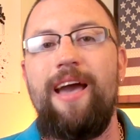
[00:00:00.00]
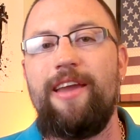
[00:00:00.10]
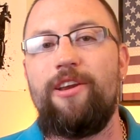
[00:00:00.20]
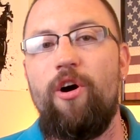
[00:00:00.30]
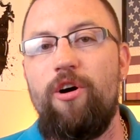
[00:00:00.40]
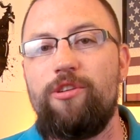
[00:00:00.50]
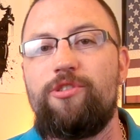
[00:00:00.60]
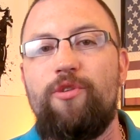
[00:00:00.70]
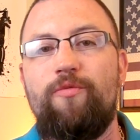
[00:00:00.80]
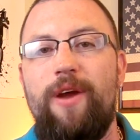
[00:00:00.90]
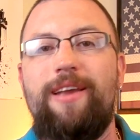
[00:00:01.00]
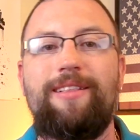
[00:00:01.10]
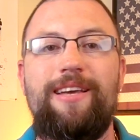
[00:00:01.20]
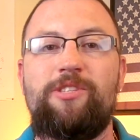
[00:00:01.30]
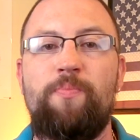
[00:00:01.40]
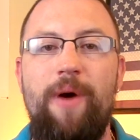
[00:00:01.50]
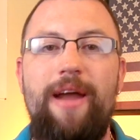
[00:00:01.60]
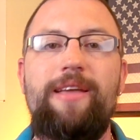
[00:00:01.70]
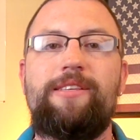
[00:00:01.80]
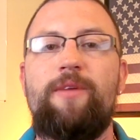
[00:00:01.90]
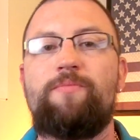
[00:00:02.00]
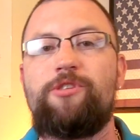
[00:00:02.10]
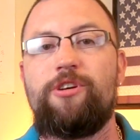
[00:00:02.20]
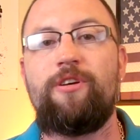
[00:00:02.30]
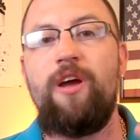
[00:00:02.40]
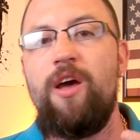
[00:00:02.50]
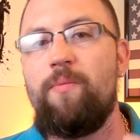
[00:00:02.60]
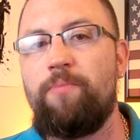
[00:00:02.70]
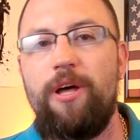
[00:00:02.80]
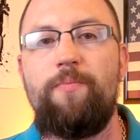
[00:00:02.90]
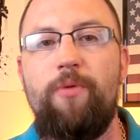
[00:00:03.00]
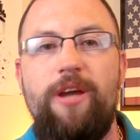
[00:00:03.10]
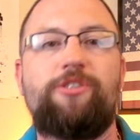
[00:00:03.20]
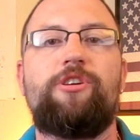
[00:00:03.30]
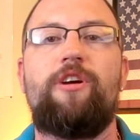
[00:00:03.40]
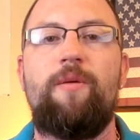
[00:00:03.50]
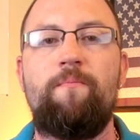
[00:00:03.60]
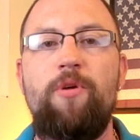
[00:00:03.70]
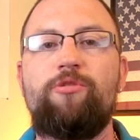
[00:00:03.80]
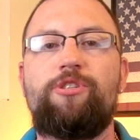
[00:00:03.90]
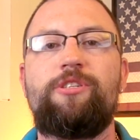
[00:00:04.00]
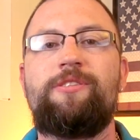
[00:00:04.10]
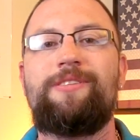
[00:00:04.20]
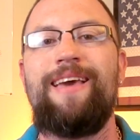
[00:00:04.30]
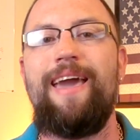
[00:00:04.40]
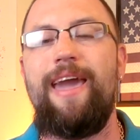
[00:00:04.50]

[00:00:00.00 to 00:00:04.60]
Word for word: and it also regulates body temperature, blood pressure, emotions,